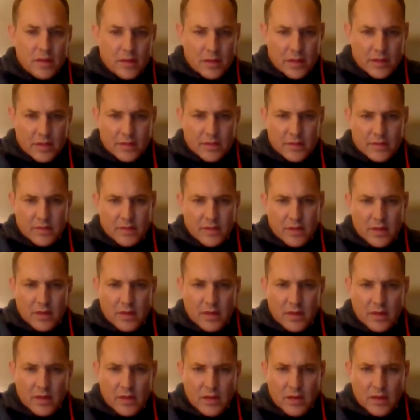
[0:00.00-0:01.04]
Let's
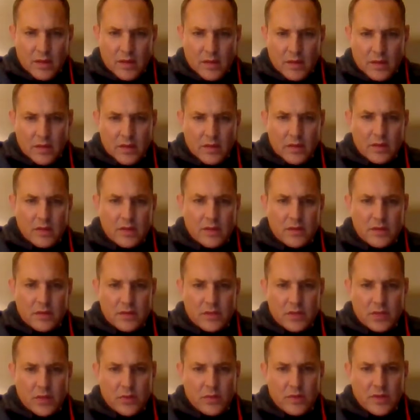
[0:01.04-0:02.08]
see.
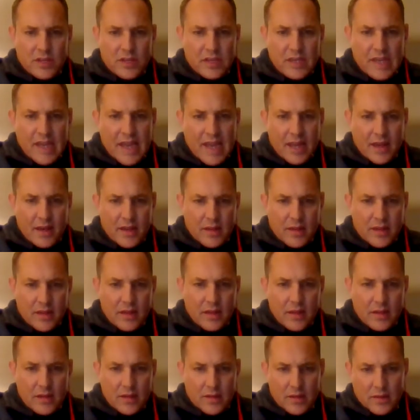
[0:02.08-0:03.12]
So the data
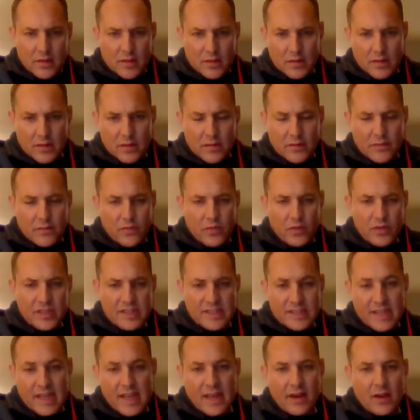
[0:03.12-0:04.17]
for
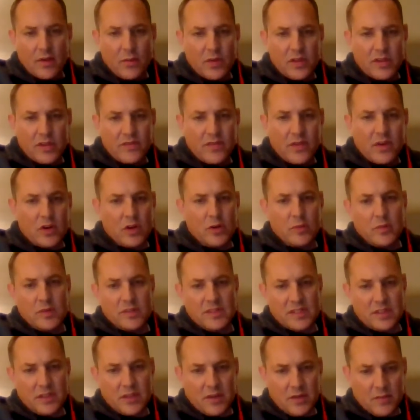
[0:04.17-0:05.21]
this data, which variable
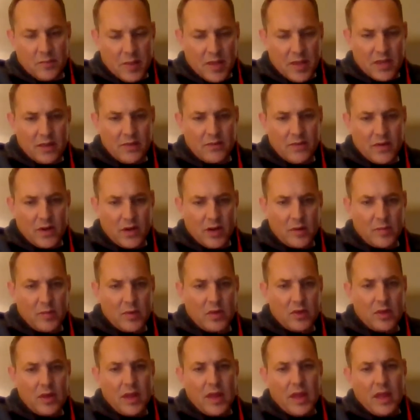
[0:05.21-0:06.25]
is dependent
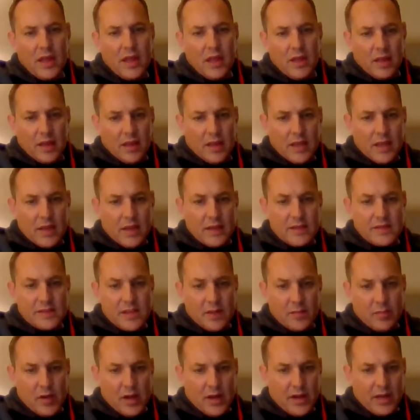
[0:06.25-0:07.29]
variable, and it's
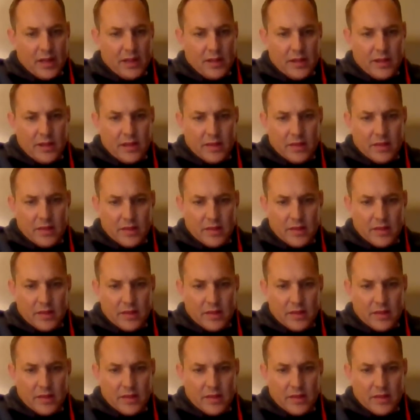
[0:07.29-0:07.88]
the body length.